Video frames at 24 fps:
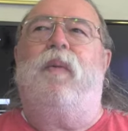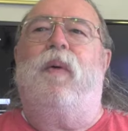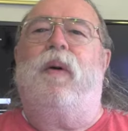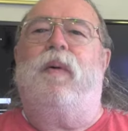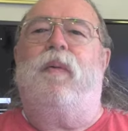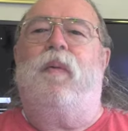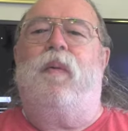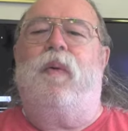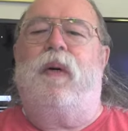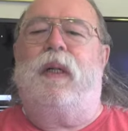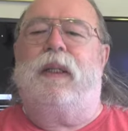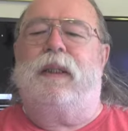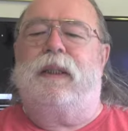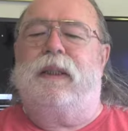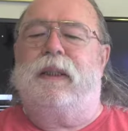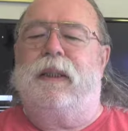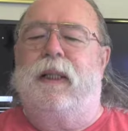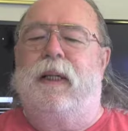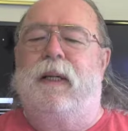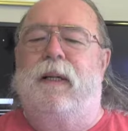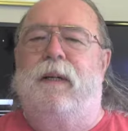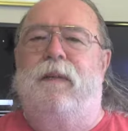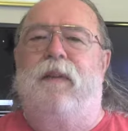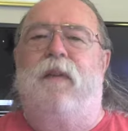one was
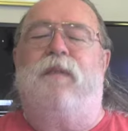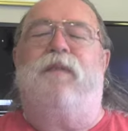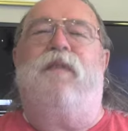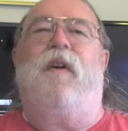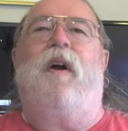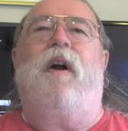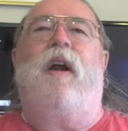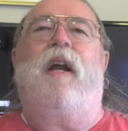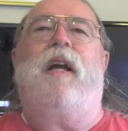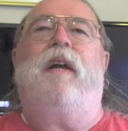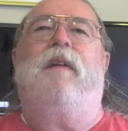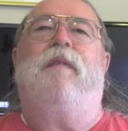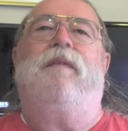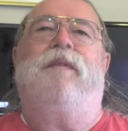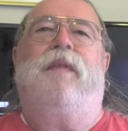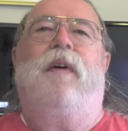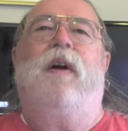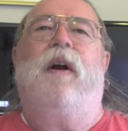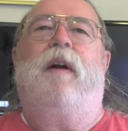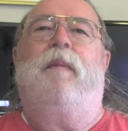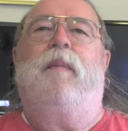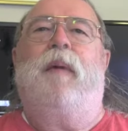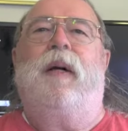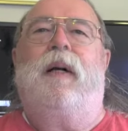The Farting
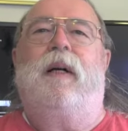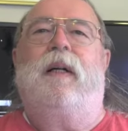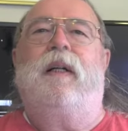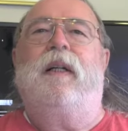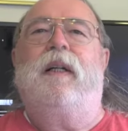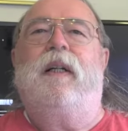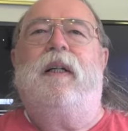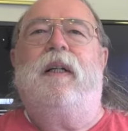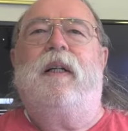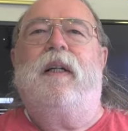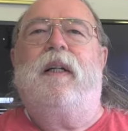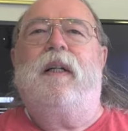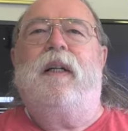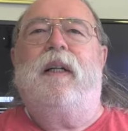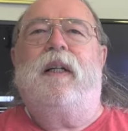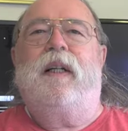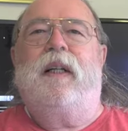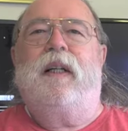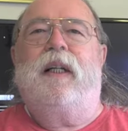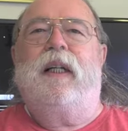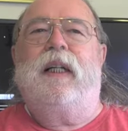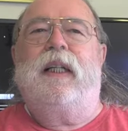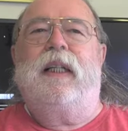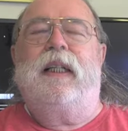Farmer.
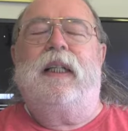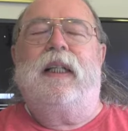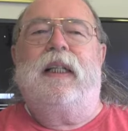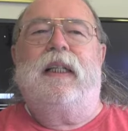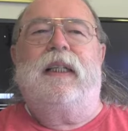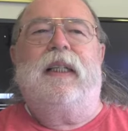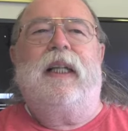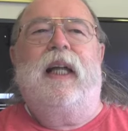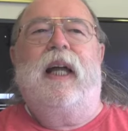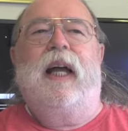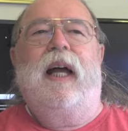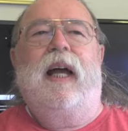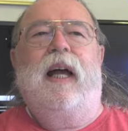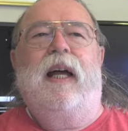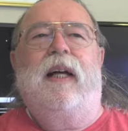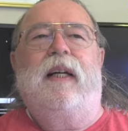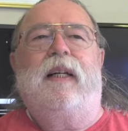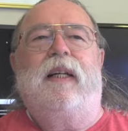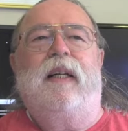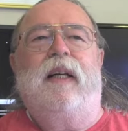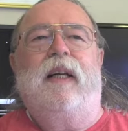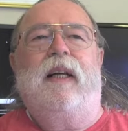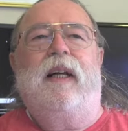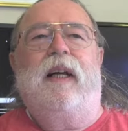He did
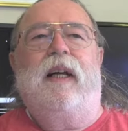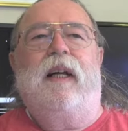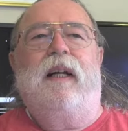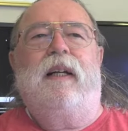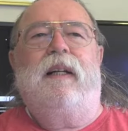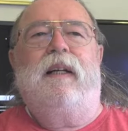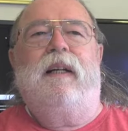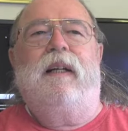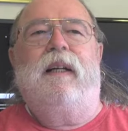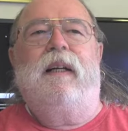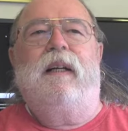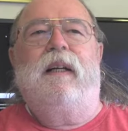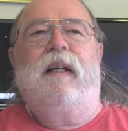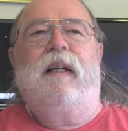that. And